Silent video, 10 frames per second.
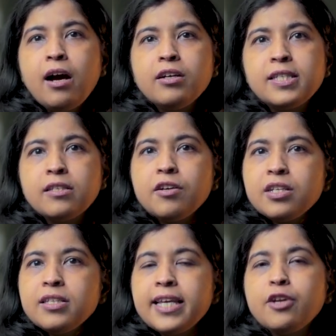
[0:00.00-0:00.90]
A
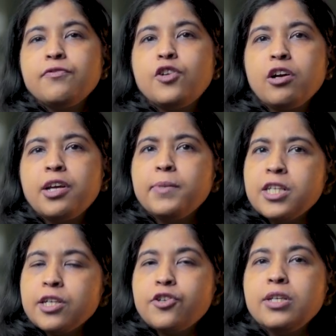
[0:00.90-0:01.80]
certain set of
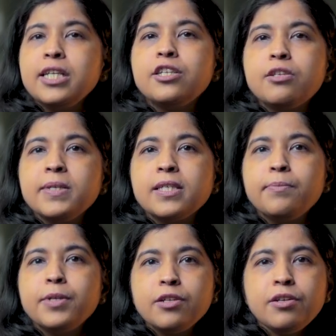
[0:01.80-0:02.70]
documentation needs to be
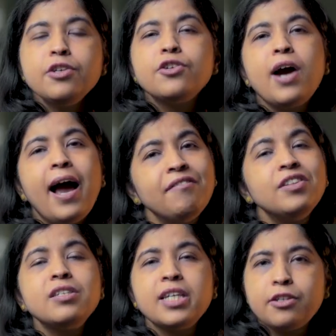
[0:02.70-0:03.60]
submitted to have
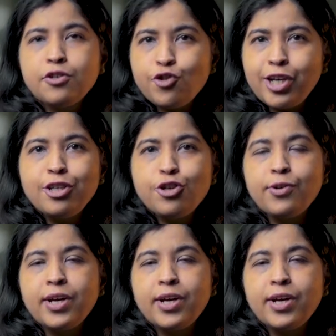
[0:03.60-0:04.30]
the status changed to